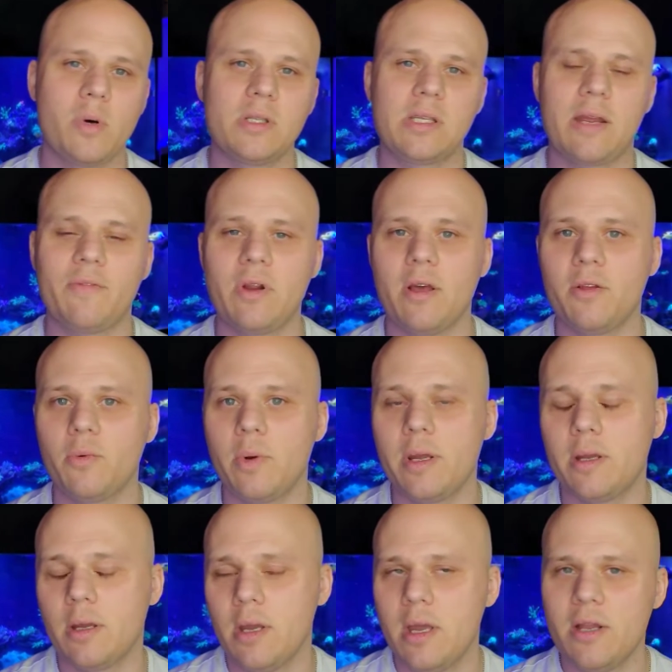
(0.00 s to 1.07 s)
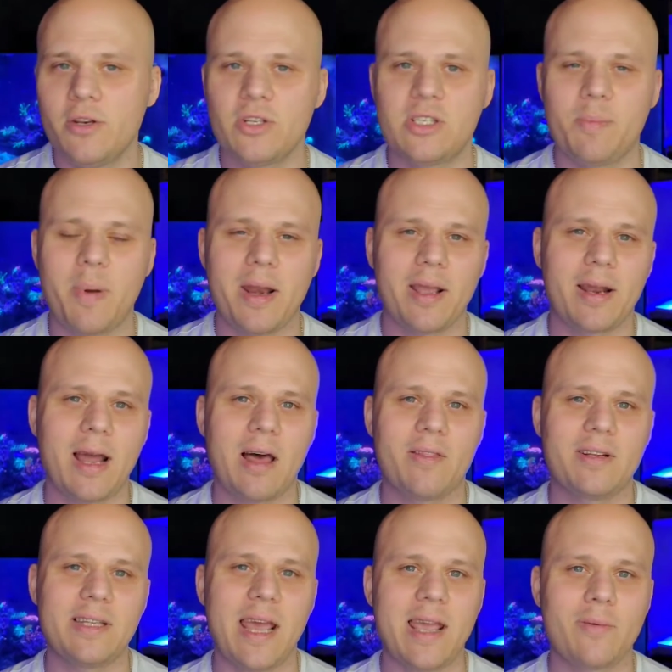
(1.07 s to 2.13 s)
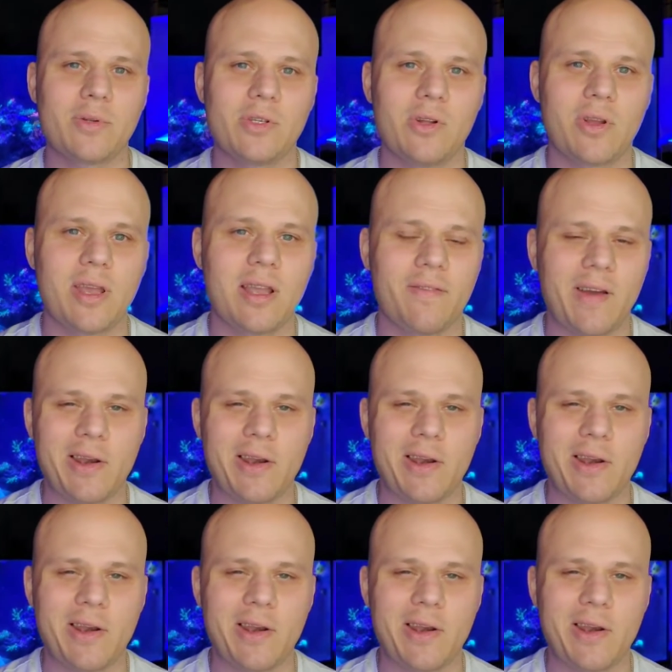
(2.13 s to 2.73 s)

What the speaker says: once every other week, just depending on how the tank was looking. If